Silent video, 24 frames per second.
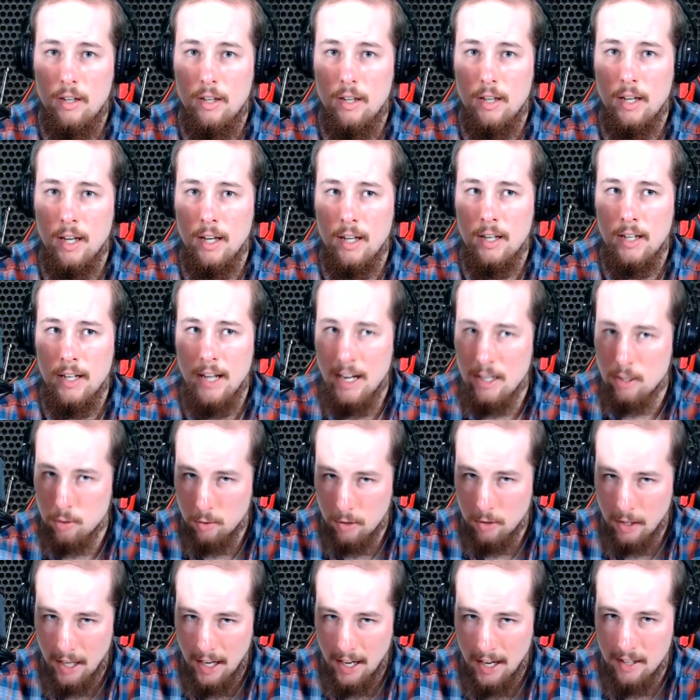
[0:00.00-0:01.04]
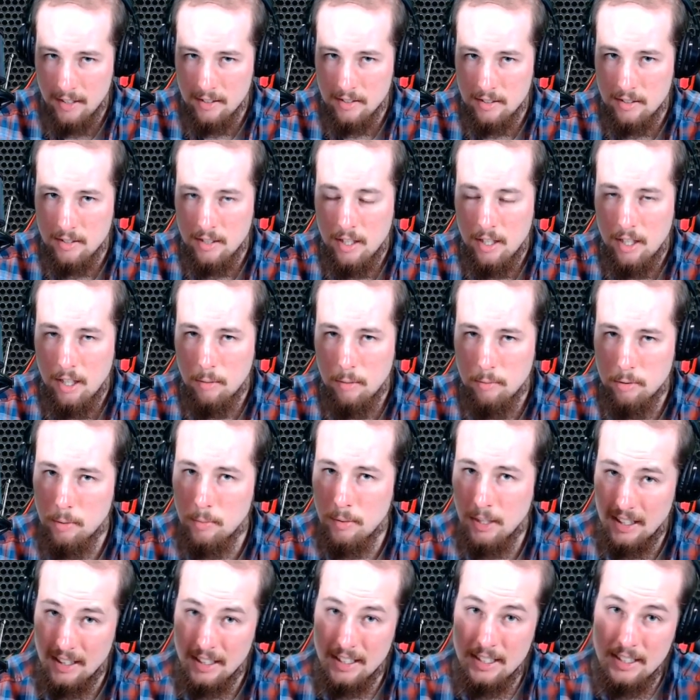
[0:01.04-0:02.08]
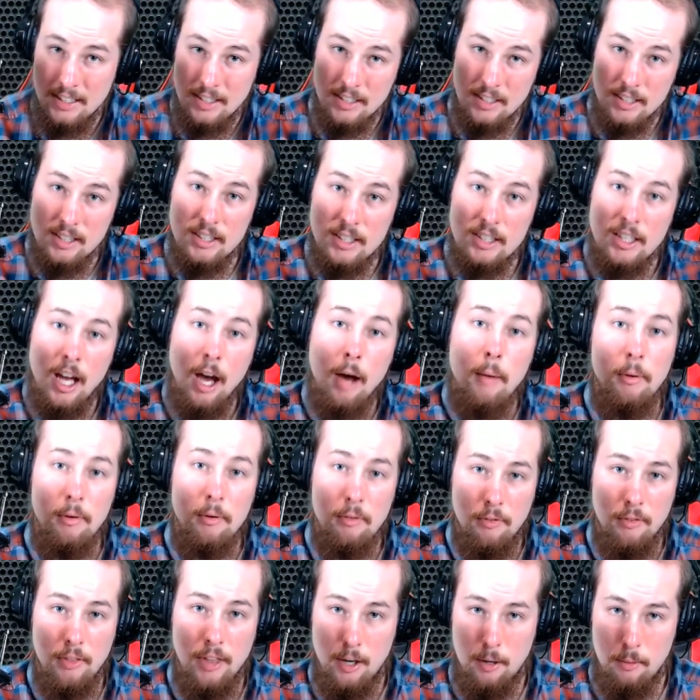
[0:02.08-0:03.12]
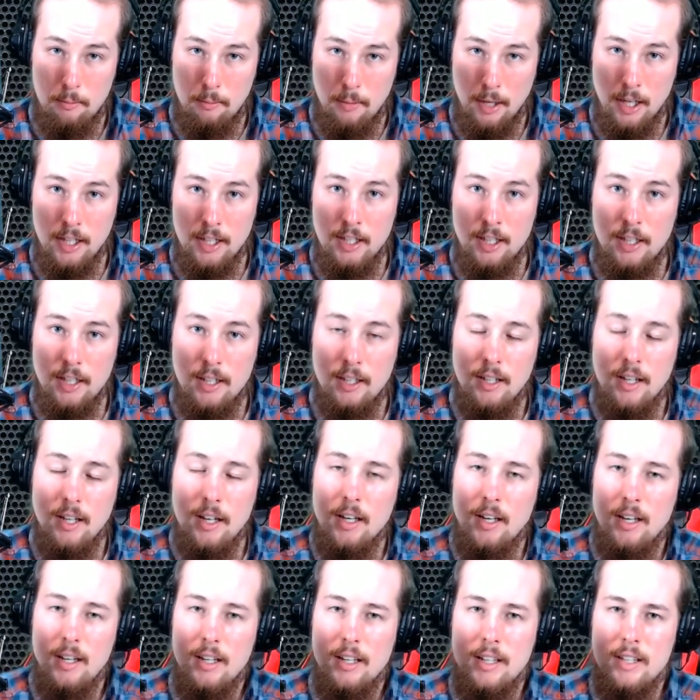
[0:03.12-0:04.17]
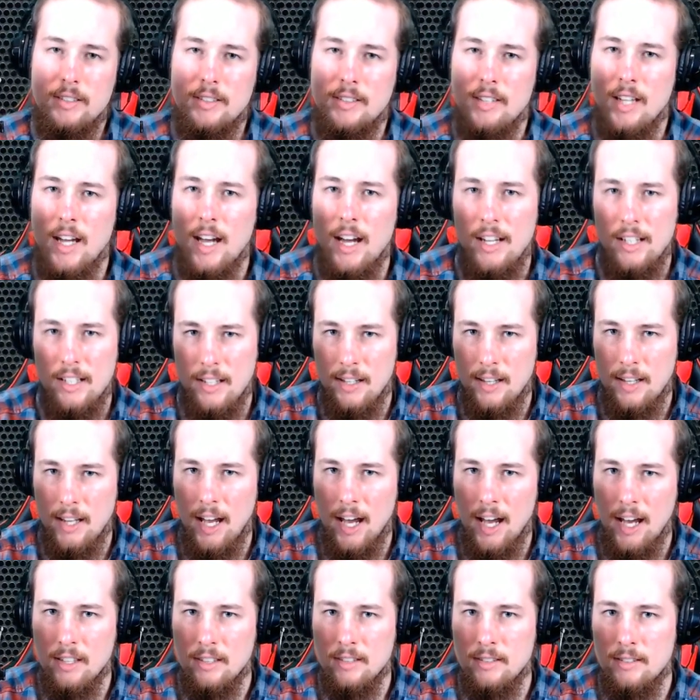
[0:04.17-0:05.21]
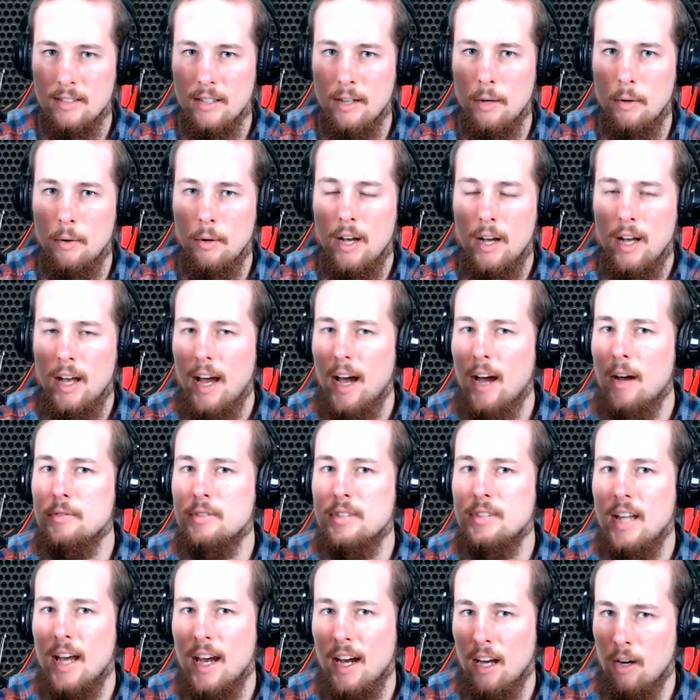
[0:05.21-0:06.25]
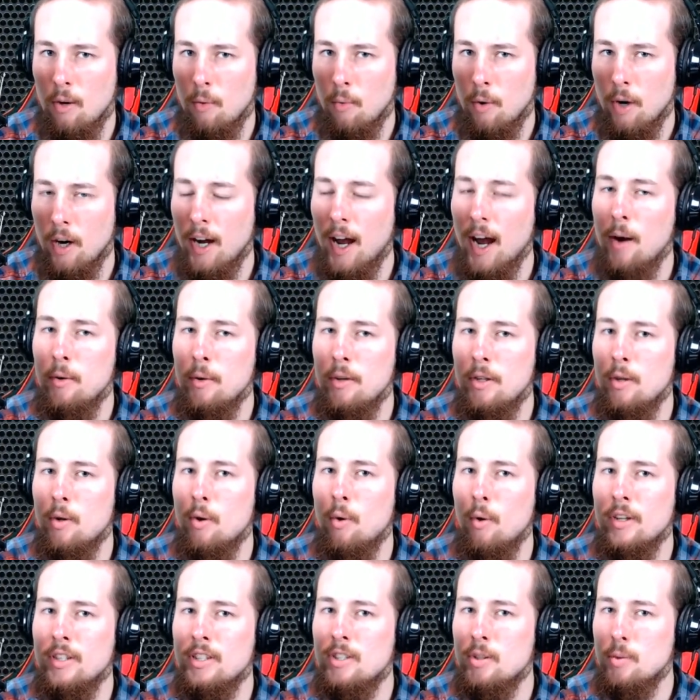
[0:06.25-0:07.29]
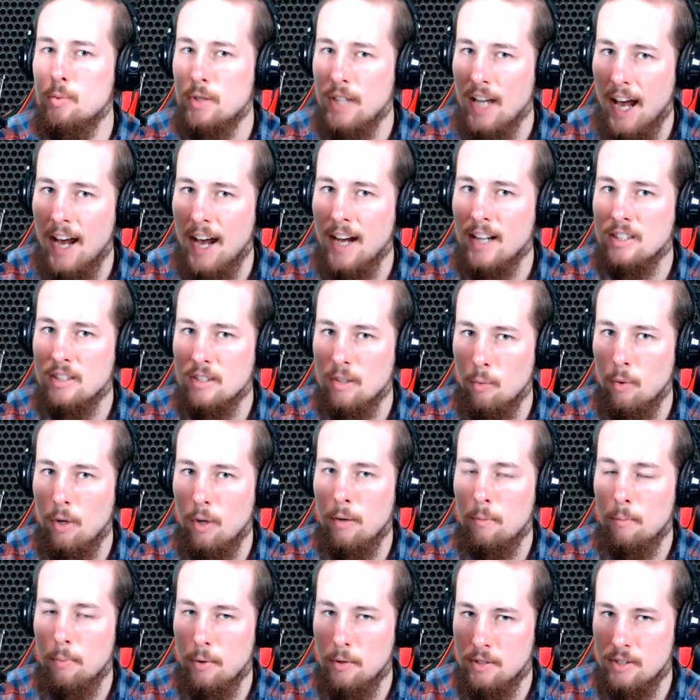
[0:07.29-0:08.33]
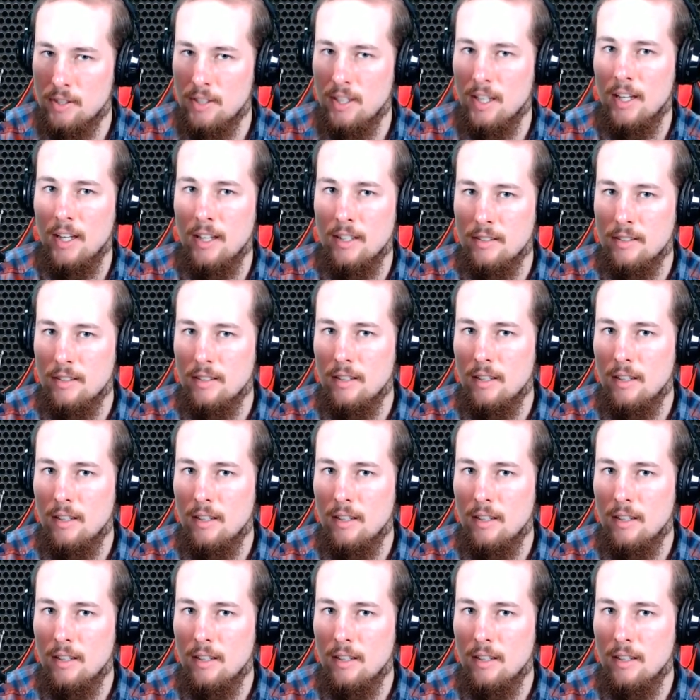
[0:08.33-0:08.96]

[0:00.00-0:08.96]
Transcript: and natural gas. I'm assuming at least some of their money is tied to that. So, how's that going to work? How are you going to tax the 1%